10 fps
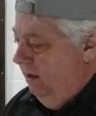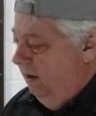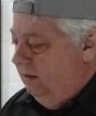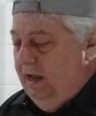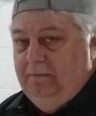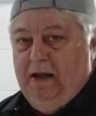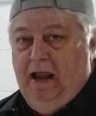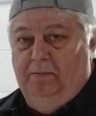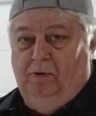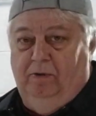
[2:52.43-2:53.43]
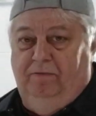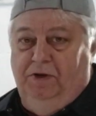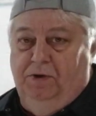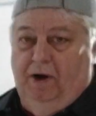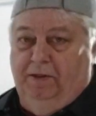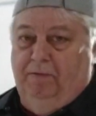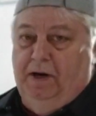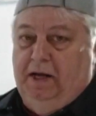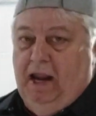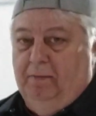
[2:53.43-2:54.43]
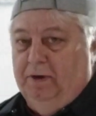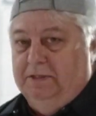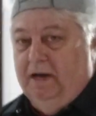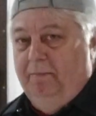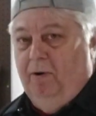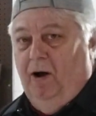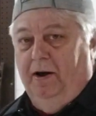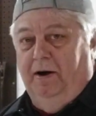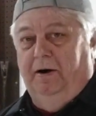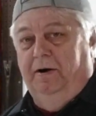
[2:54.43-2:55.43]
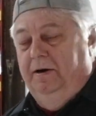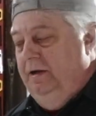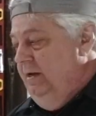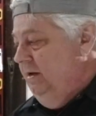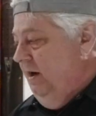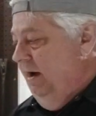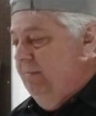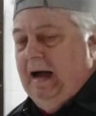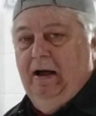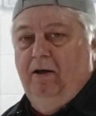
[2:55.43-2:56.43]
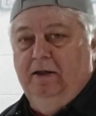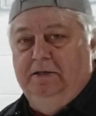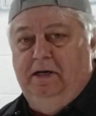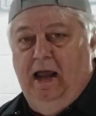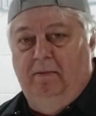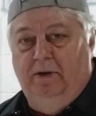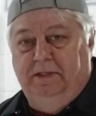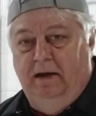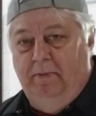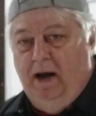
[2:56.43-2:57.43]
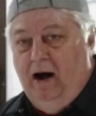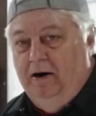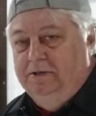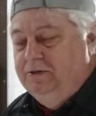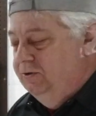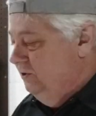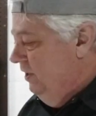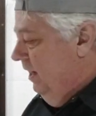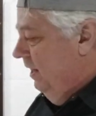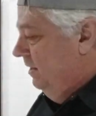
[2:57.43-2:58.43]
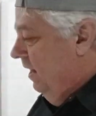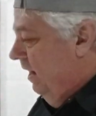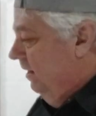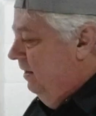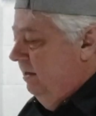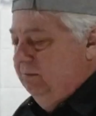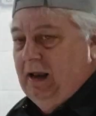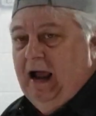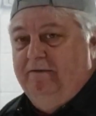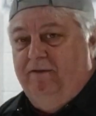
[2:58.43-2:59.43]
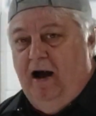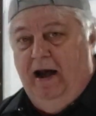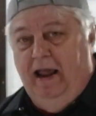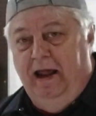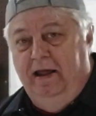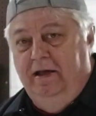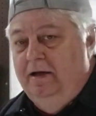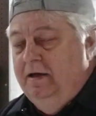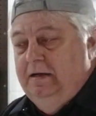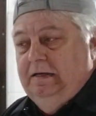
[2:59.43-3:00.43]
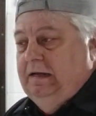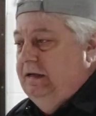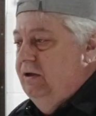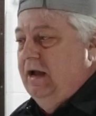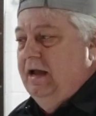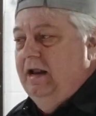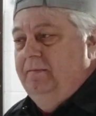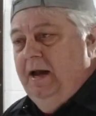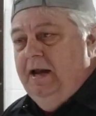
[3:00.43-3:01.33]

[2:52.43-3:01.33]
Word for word: a game camera review on three cameras that I bought here. I buy all these cameras at Menards usually and uh, Black Friday. You can get them